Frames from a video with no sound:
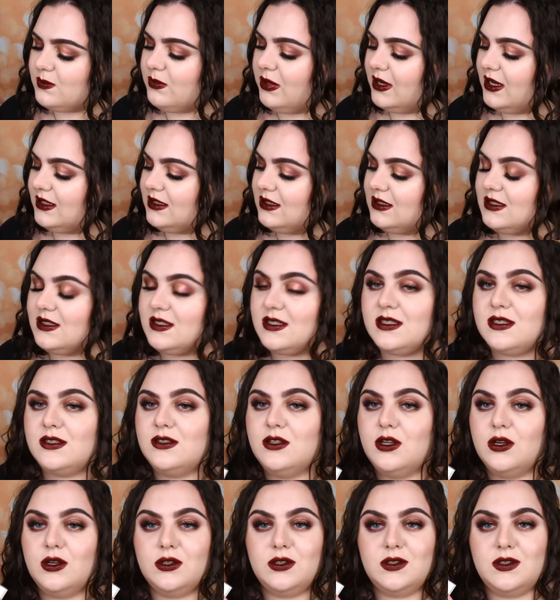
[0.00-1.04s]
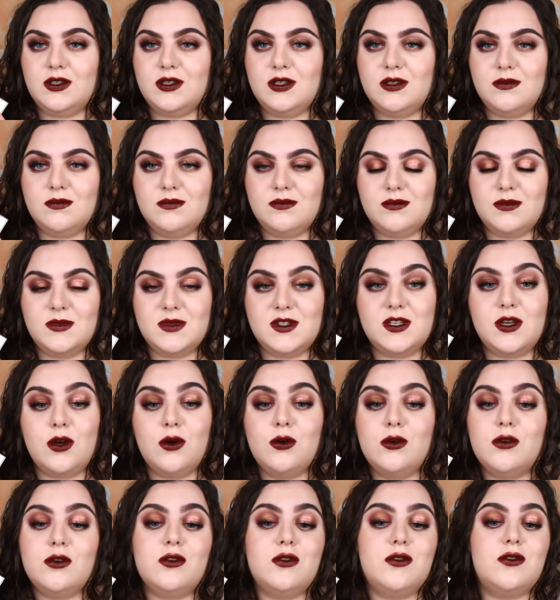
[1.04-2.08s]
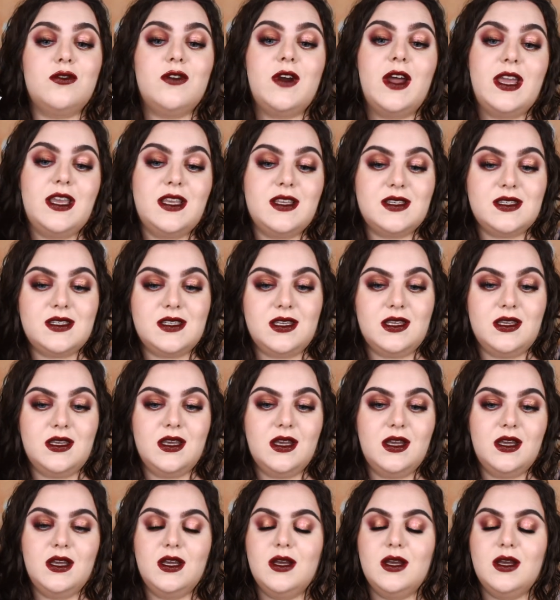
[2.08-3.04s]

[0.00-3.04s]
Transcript: but it's not so crazy